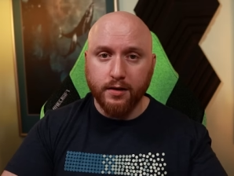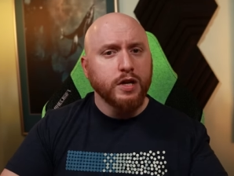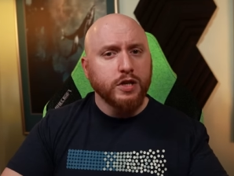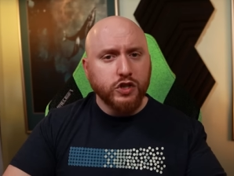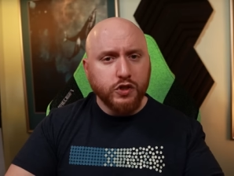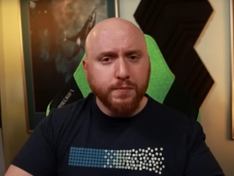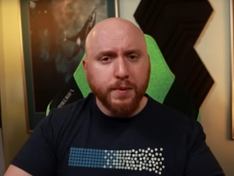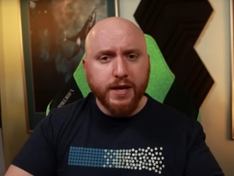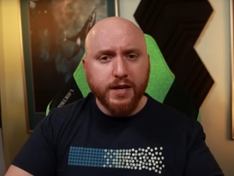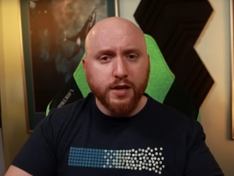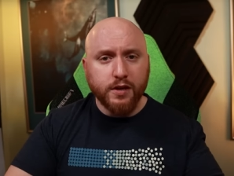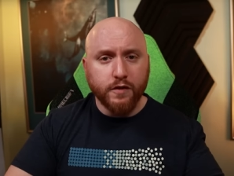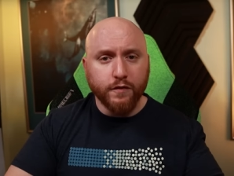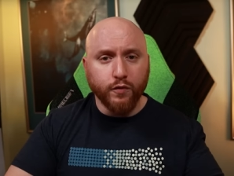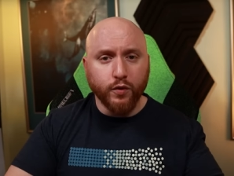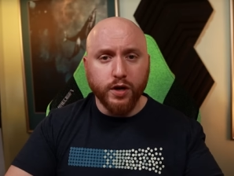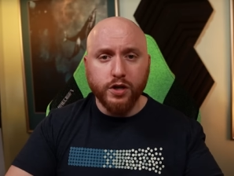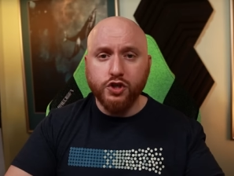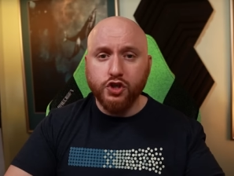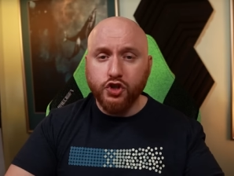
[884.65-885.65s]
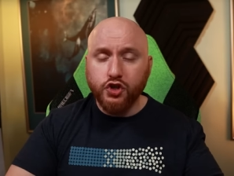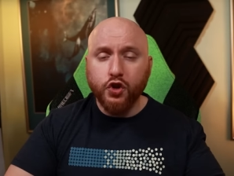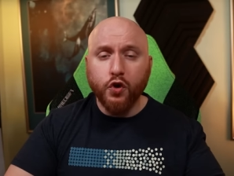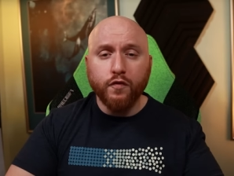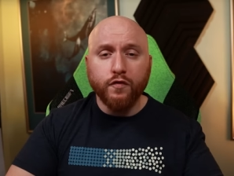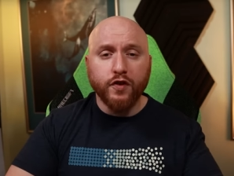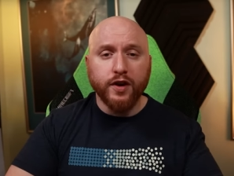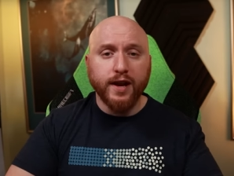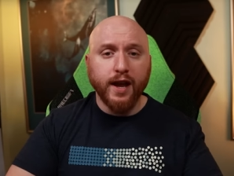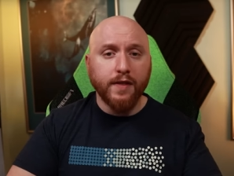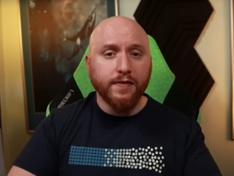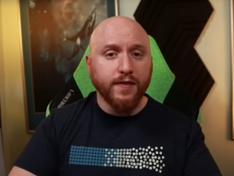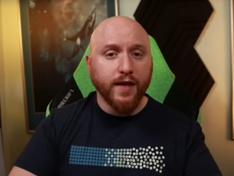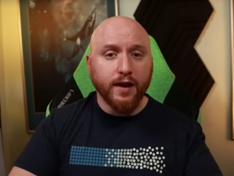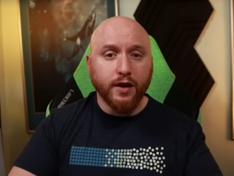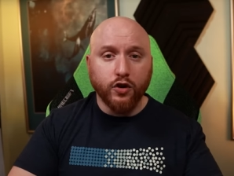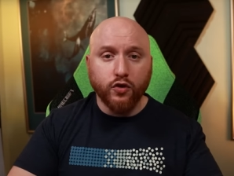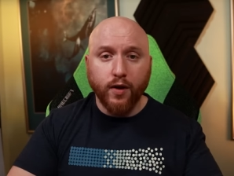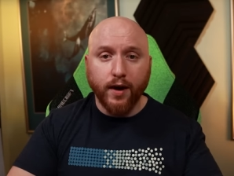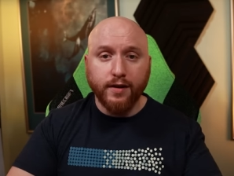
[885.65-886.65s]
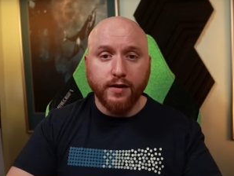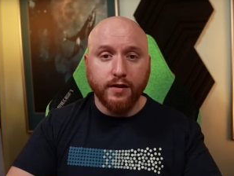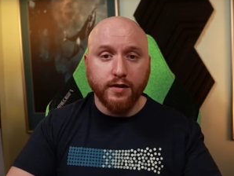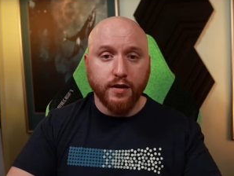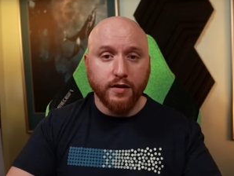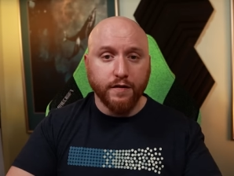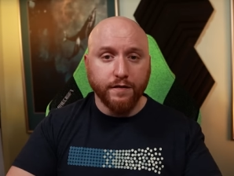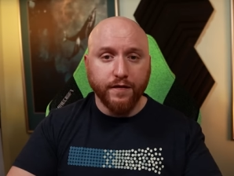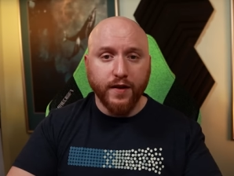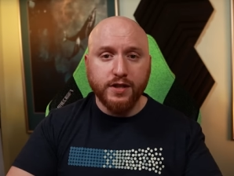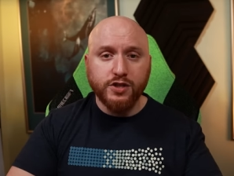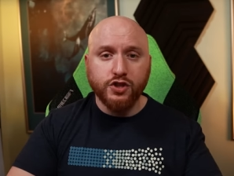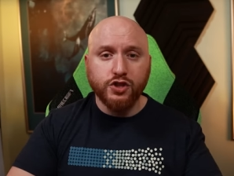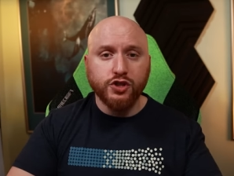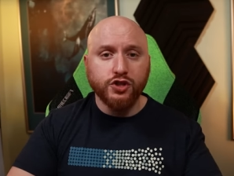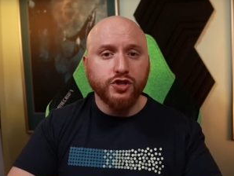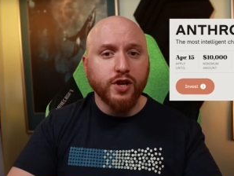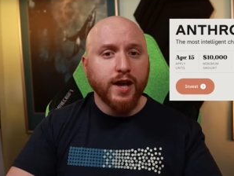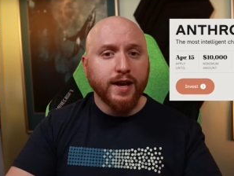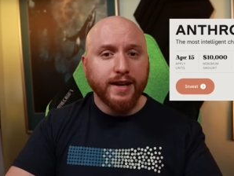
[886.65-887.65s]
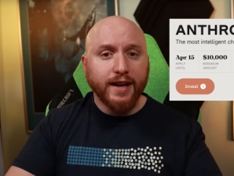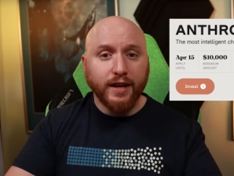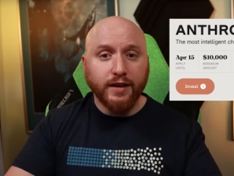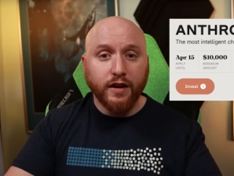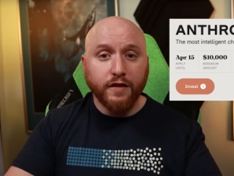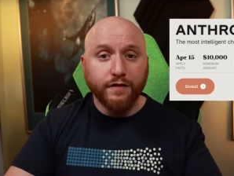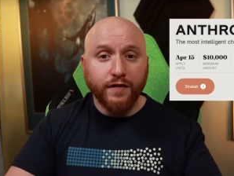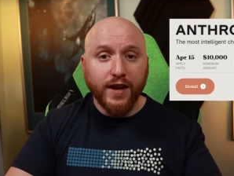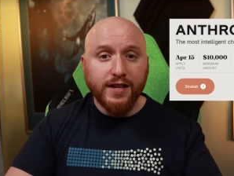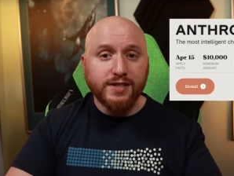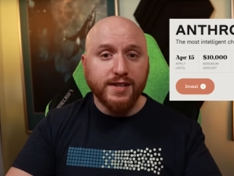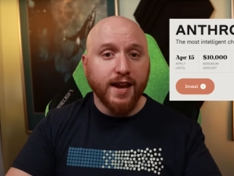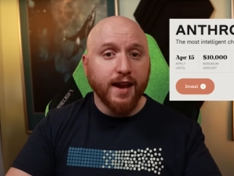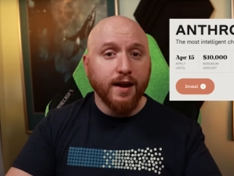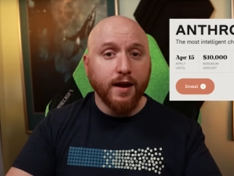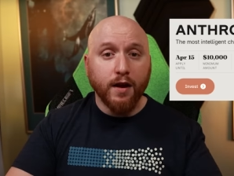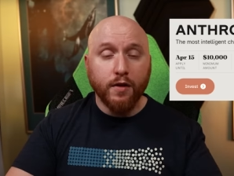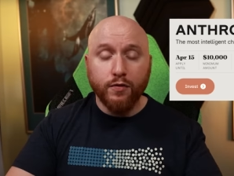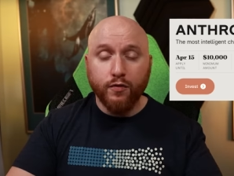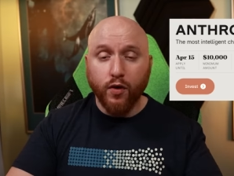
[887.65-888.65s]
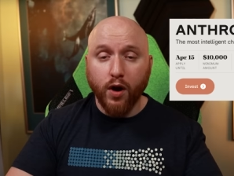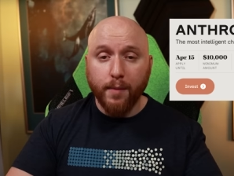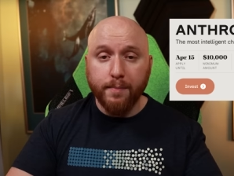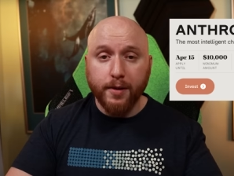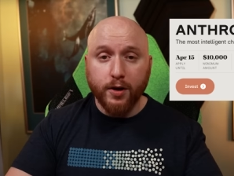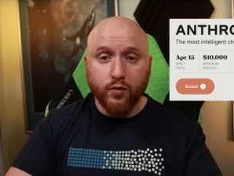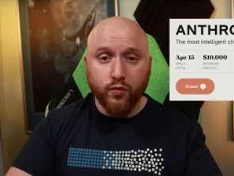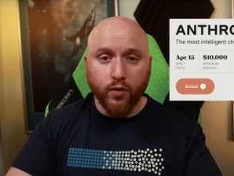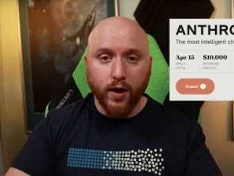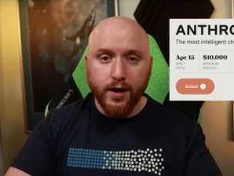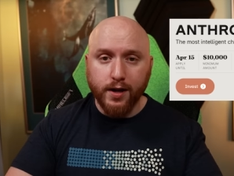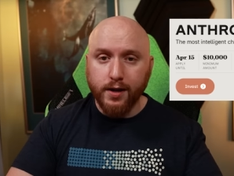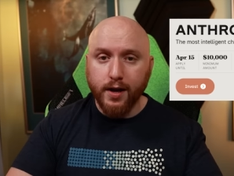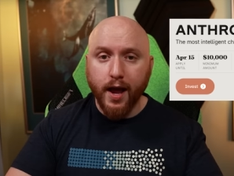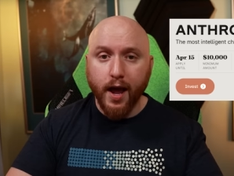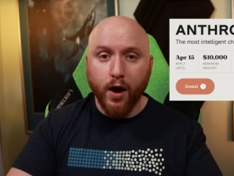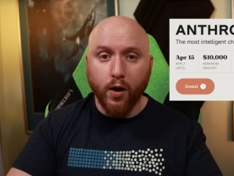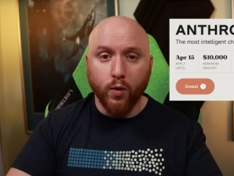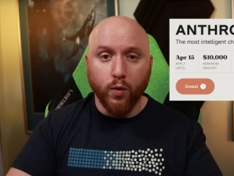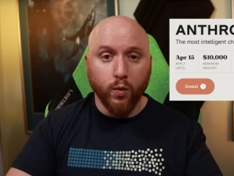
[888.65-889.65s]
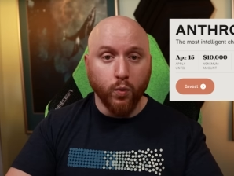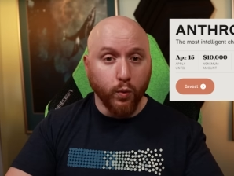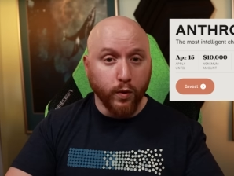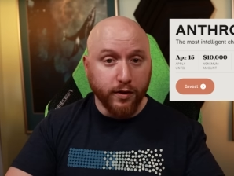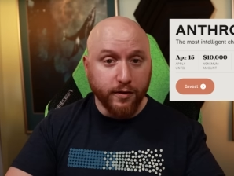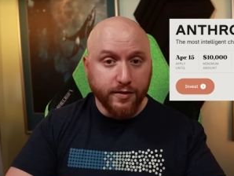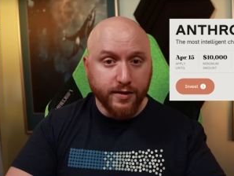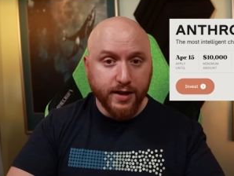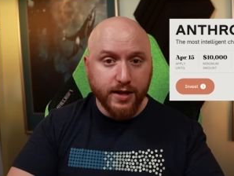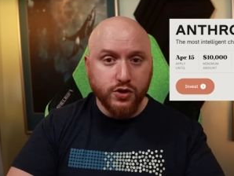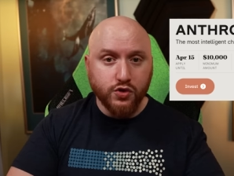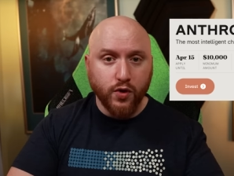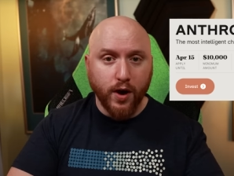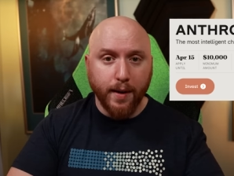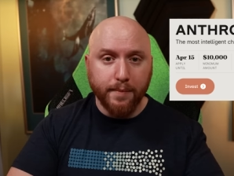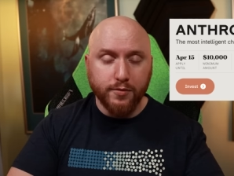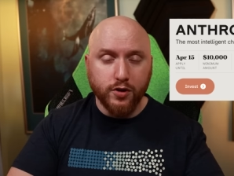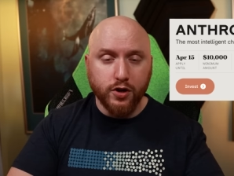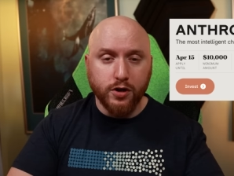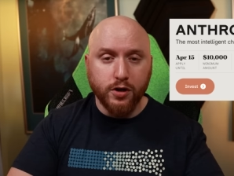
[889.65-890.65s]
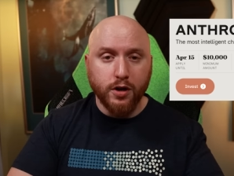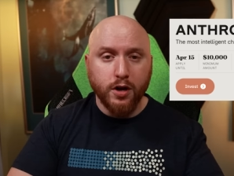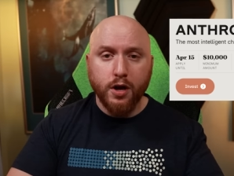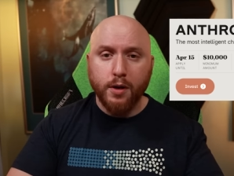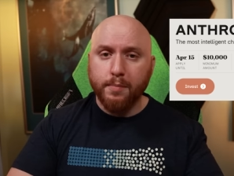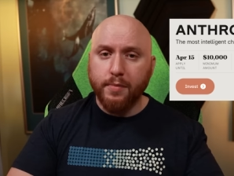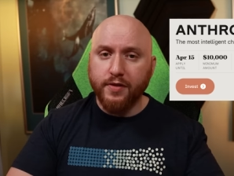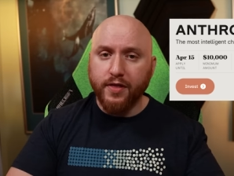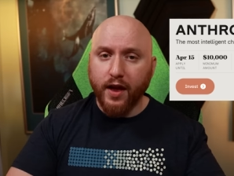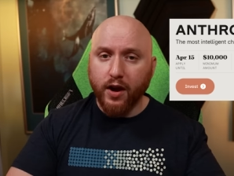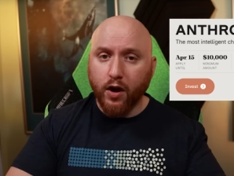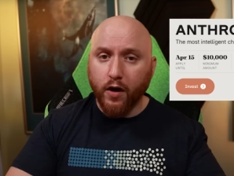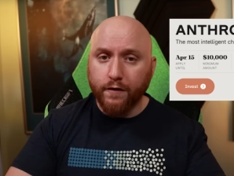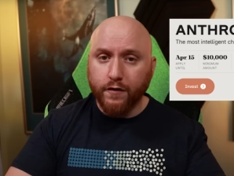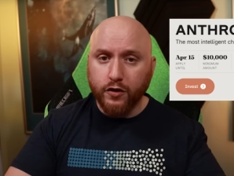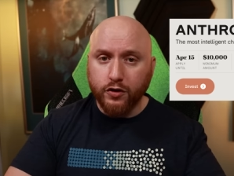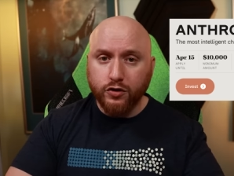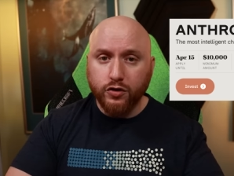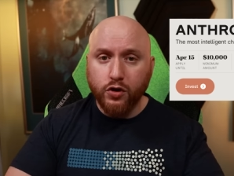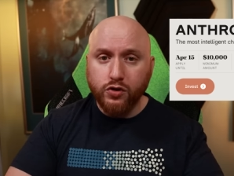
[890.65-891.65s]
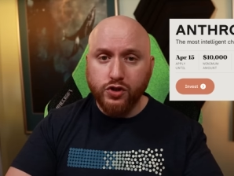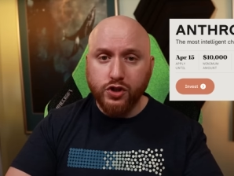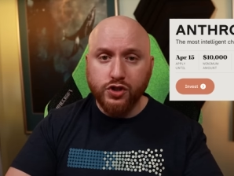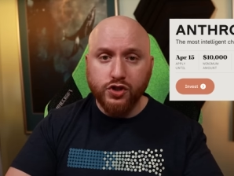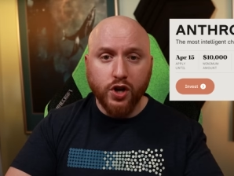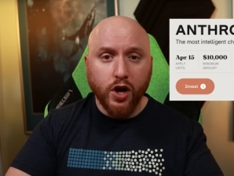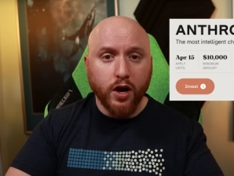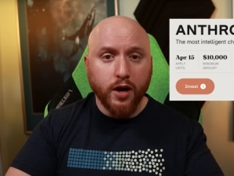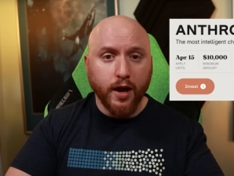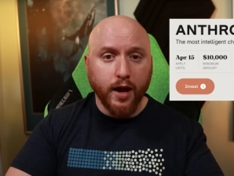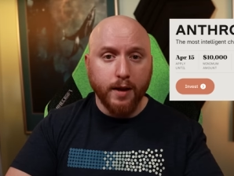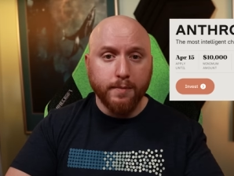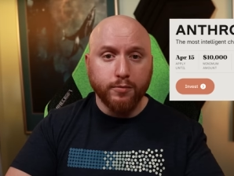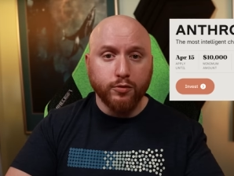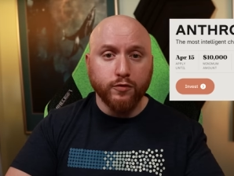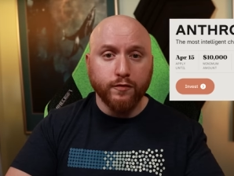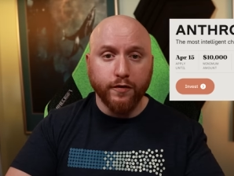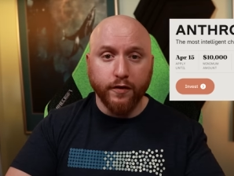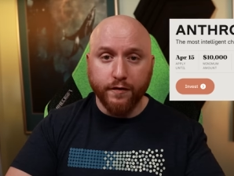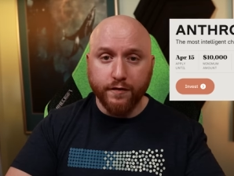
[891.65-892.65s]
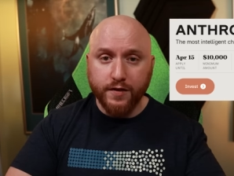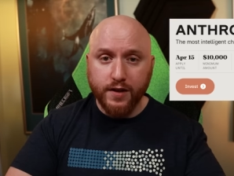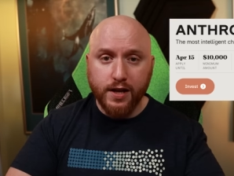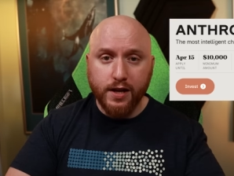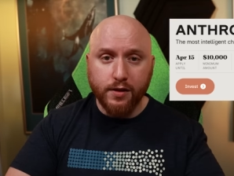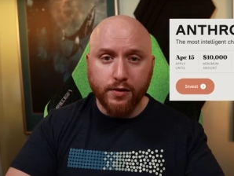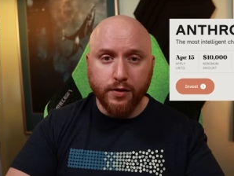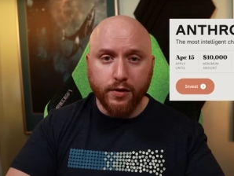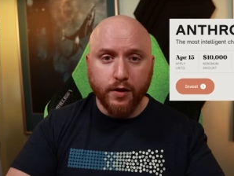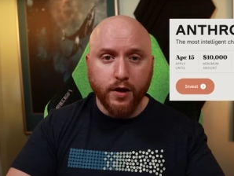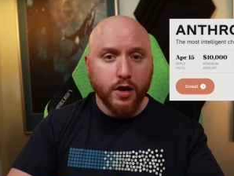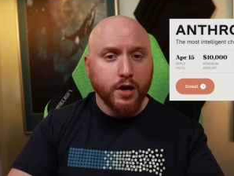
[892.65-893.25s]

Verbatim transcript: Speaking of which, don't forget that accredited investors can invest in Anthropic right now with Dizraptor, but that offer closes on April 15th,